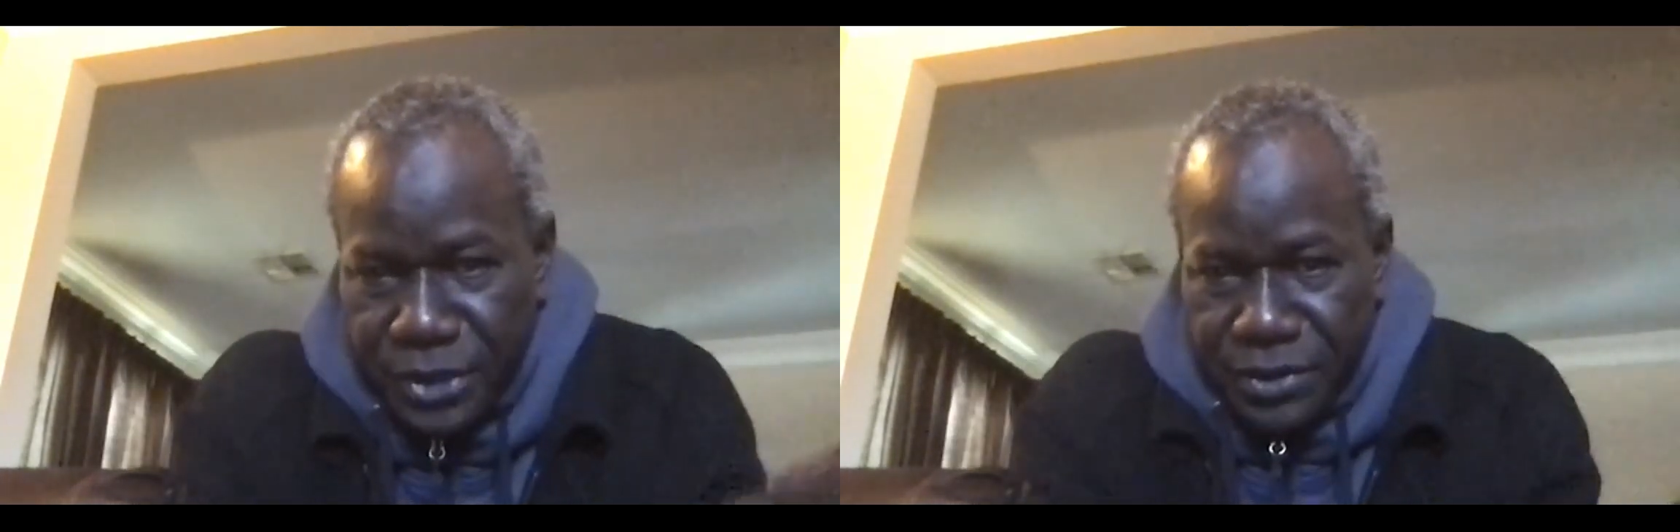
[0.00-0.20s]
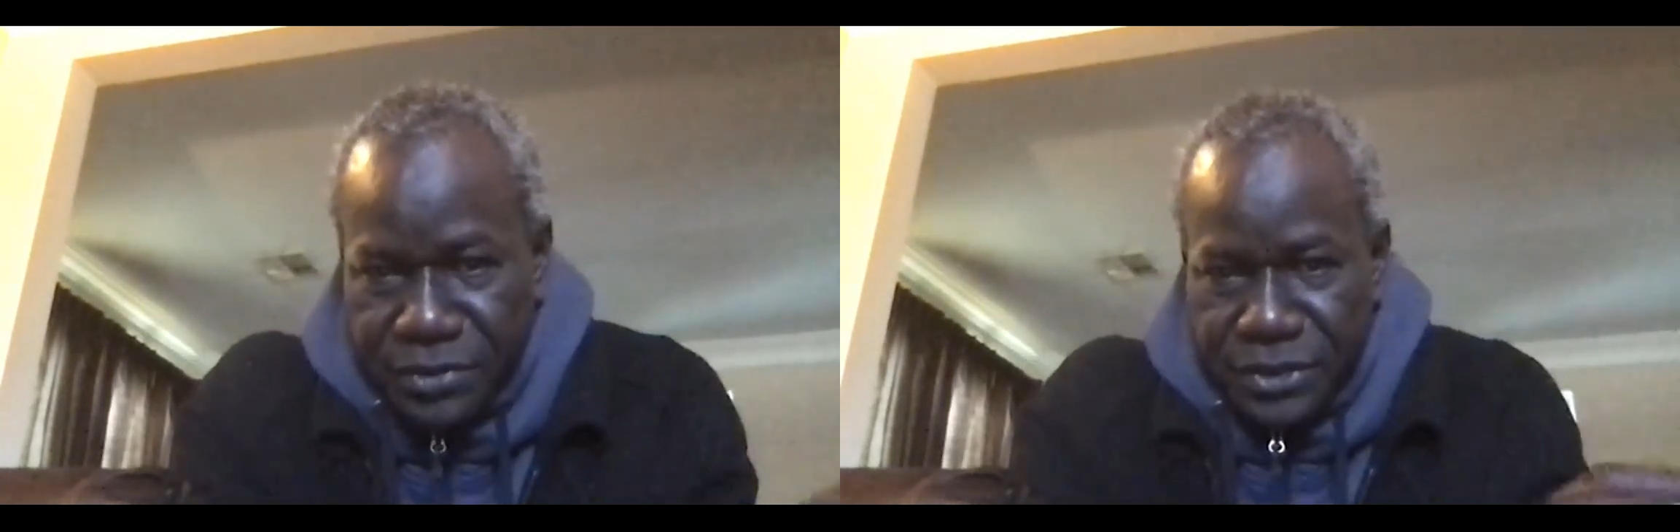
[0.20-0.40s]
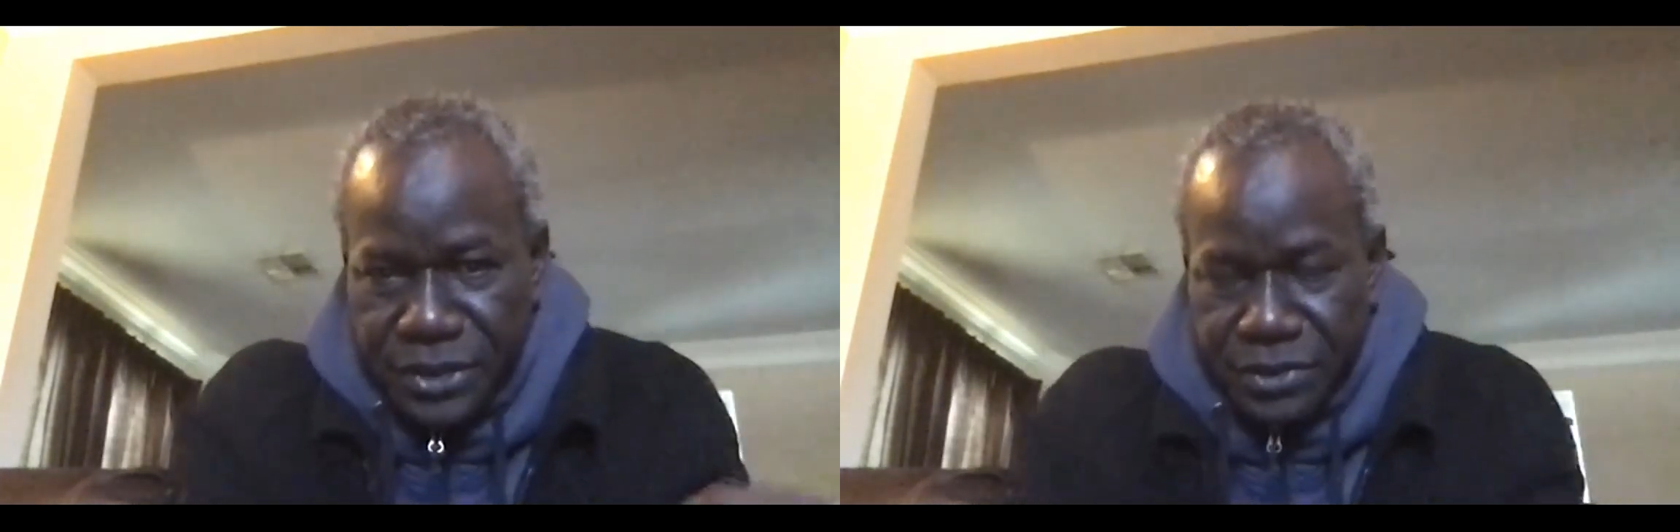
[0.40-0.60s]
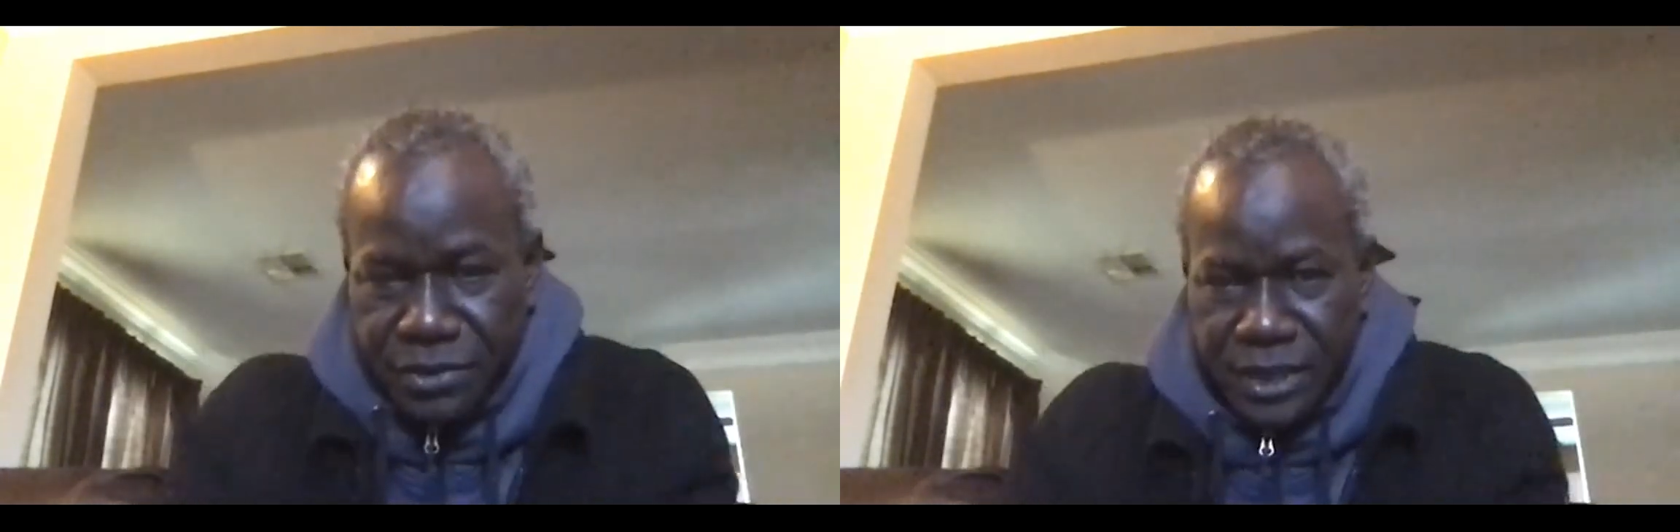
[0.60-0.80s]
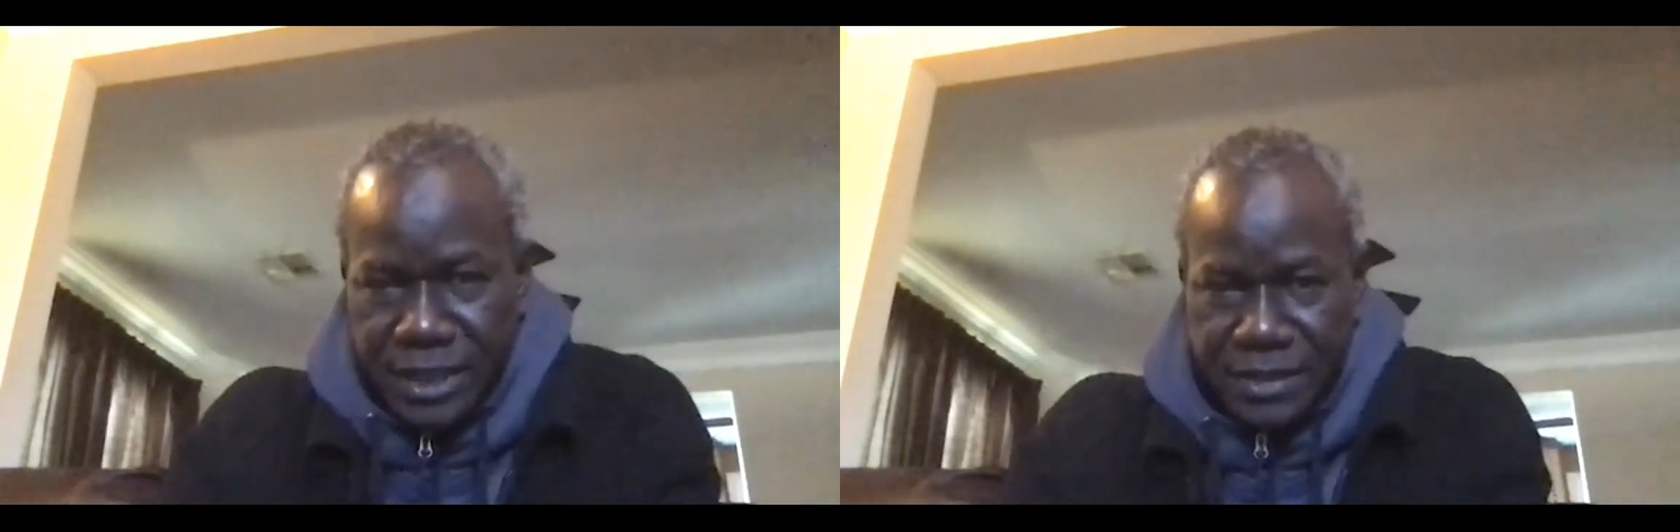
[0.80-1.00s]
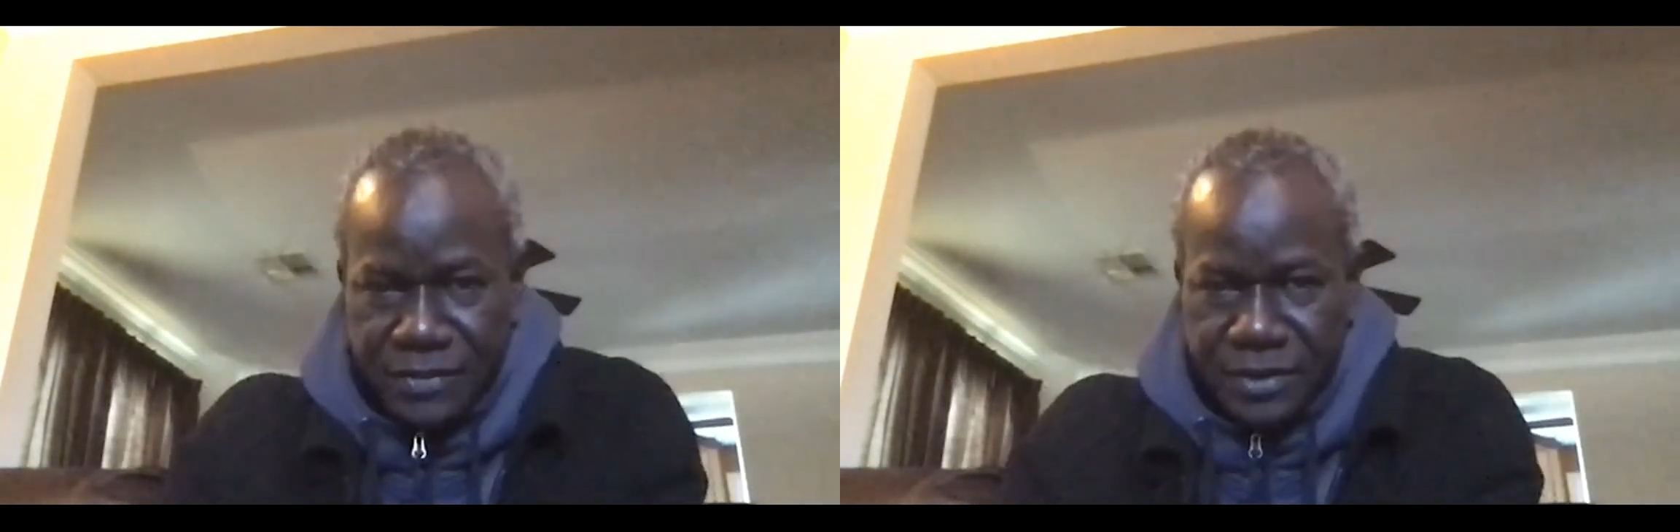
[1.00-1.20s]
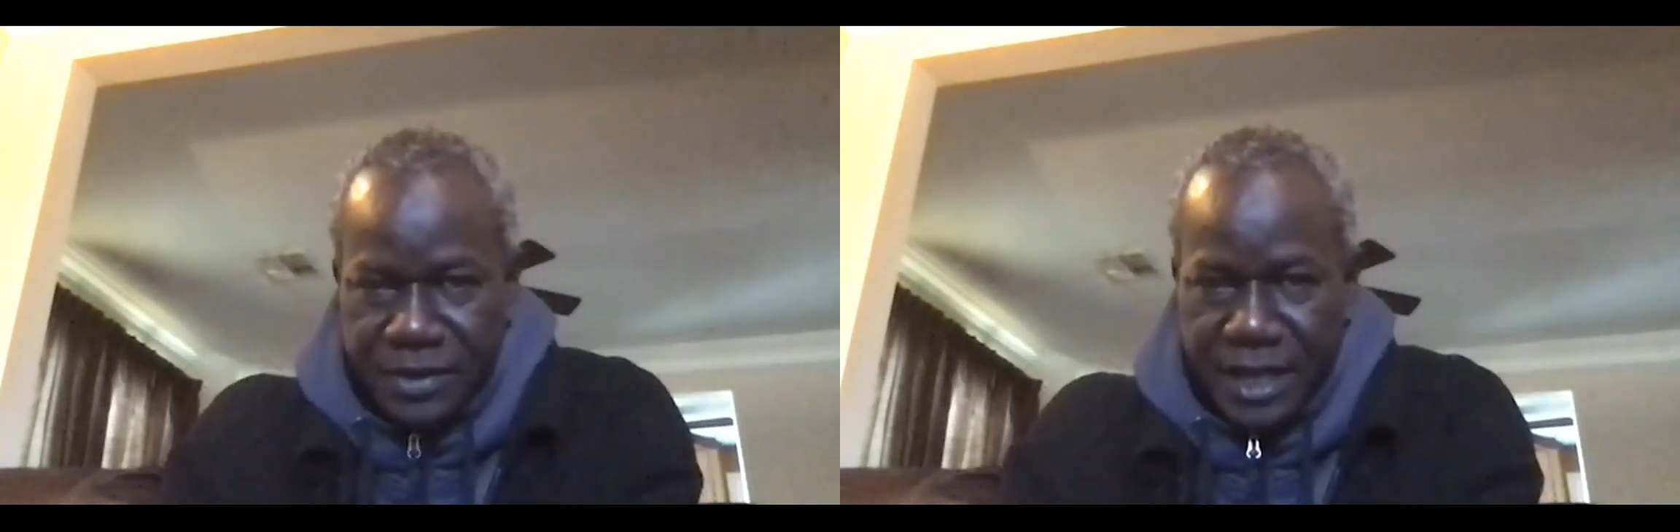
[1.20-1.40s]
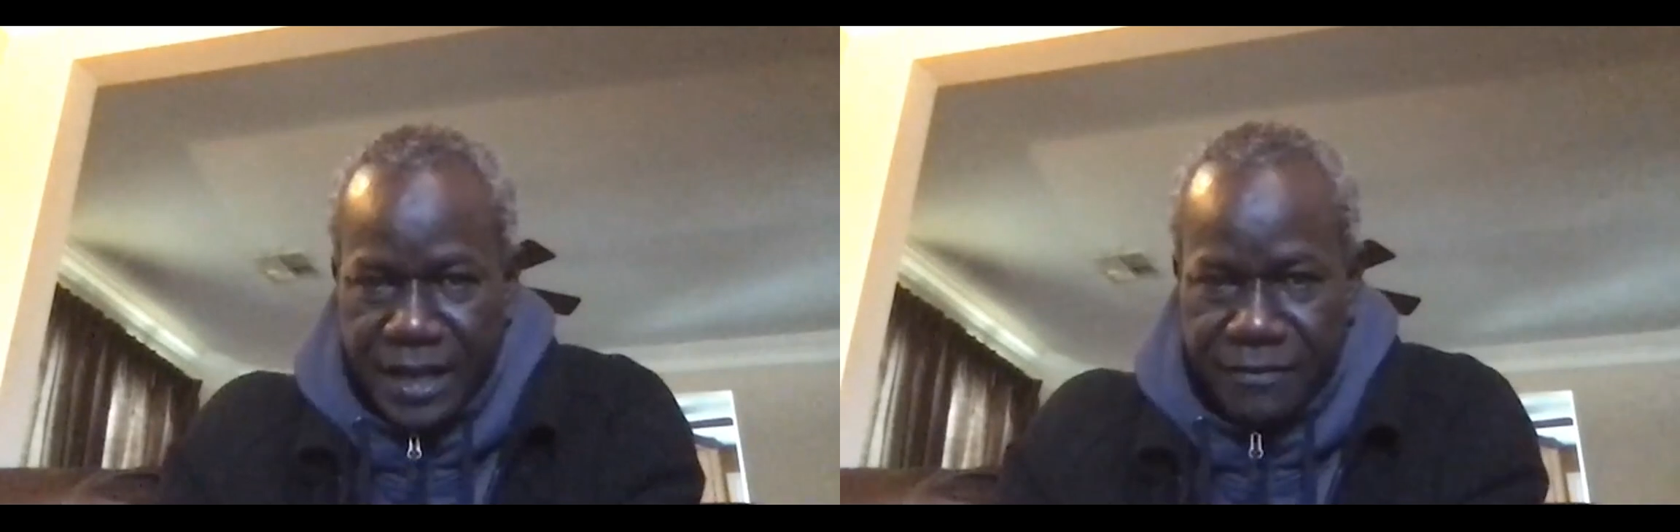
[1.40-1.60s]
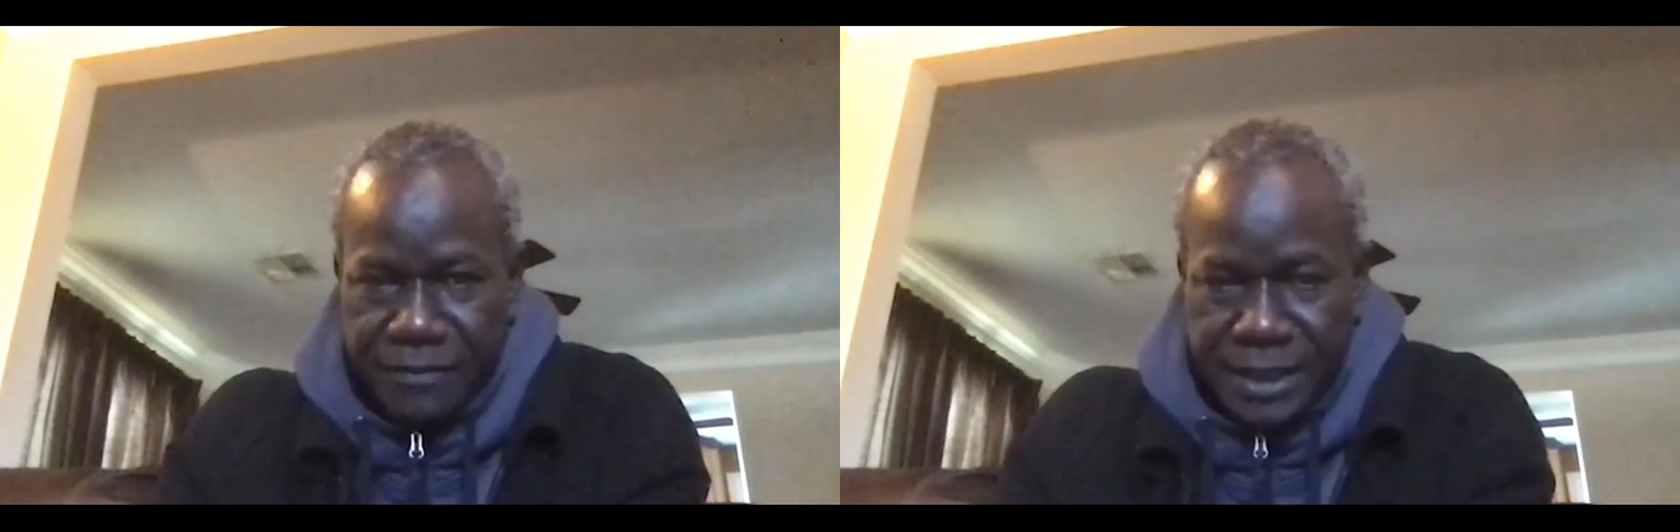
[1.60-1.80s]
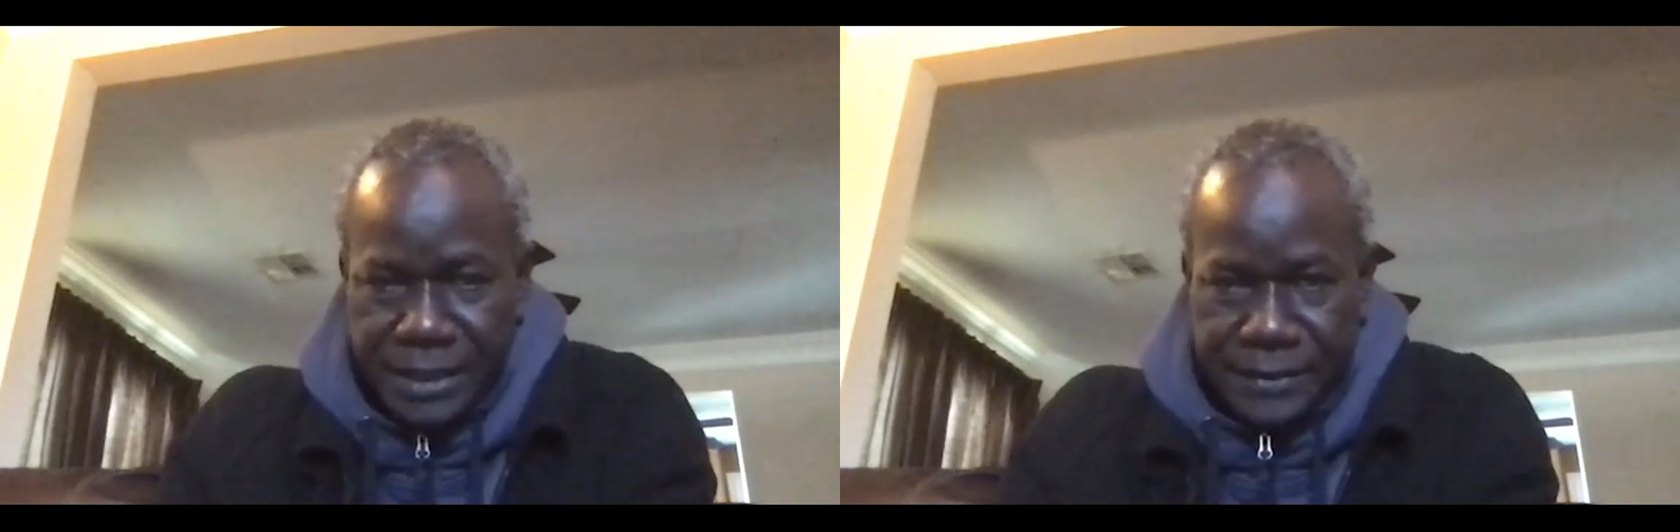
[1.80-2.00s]
York to New Orleans. We didn't have
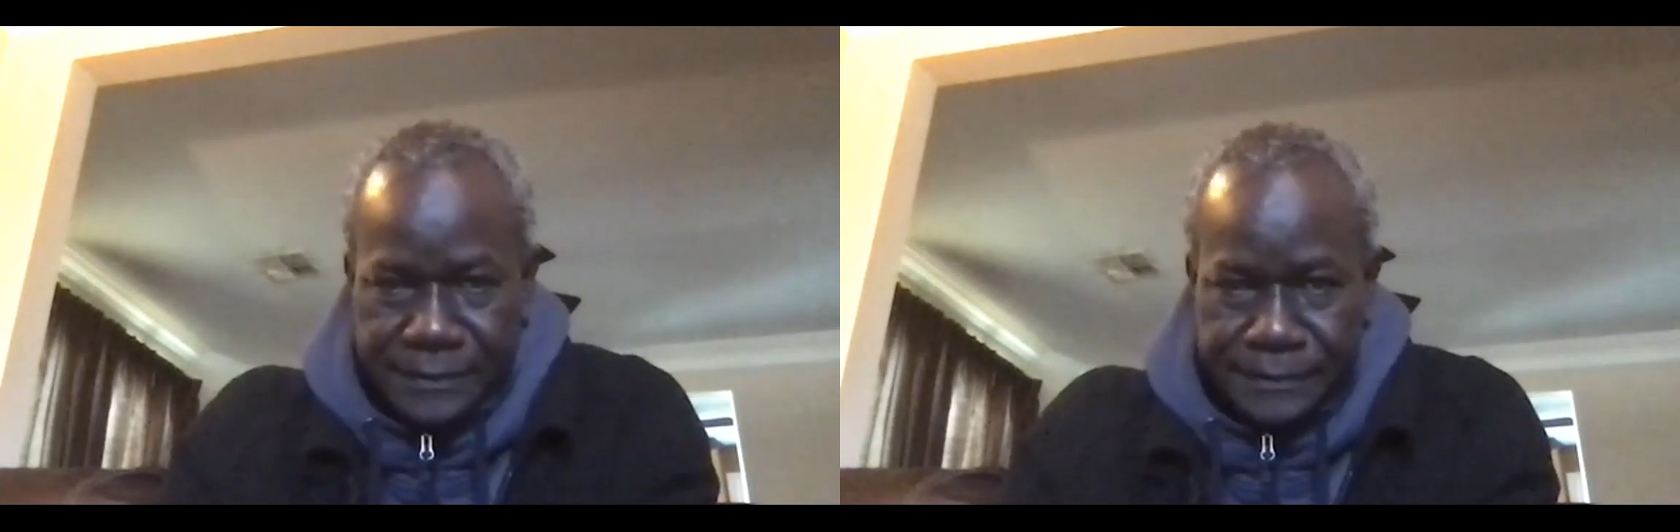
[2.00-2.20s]
money.